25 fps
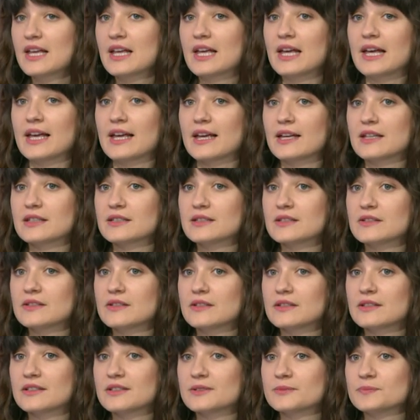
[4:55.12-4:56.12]
and
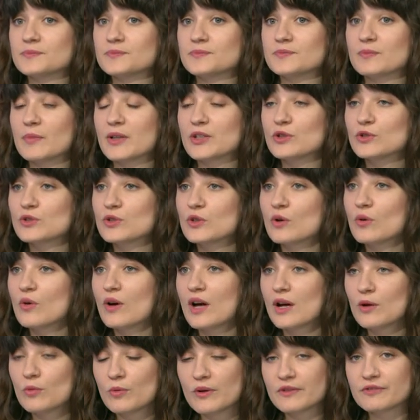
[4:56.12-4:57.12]
uh, but you know,
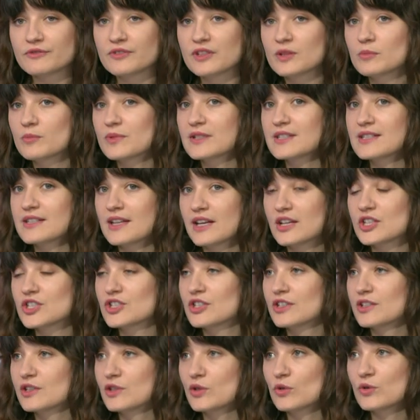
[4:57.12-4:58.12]
our film is
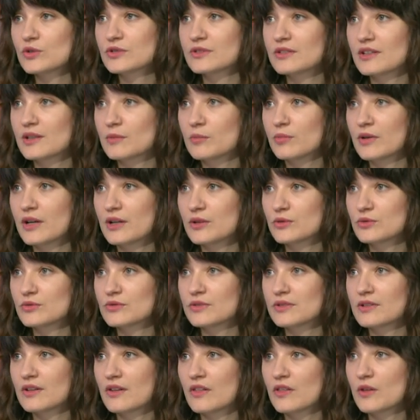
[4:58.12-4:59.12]
actually not
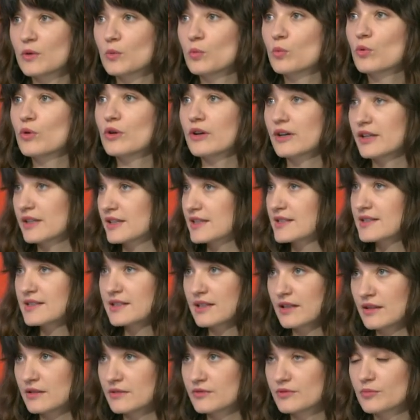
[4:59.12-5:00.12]
about the war
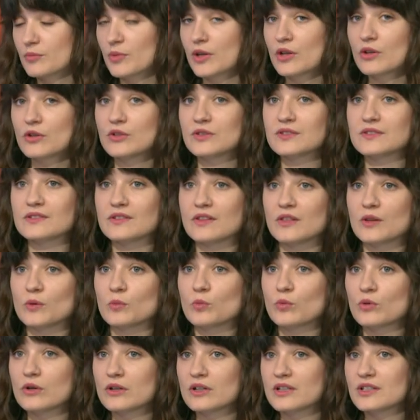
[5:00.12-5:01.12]
itself mm-hmm. because mm. the
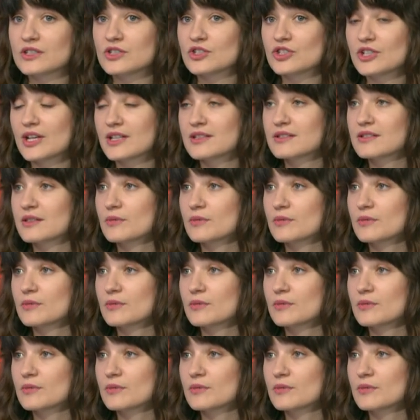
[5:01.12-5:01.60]
war is just a